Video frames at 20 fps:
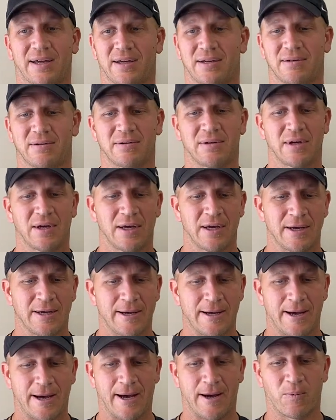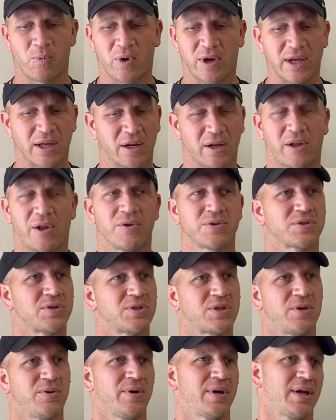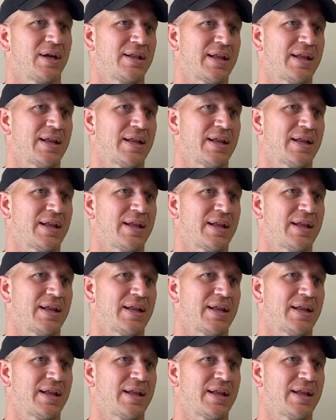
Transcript: and we're getting closer to it.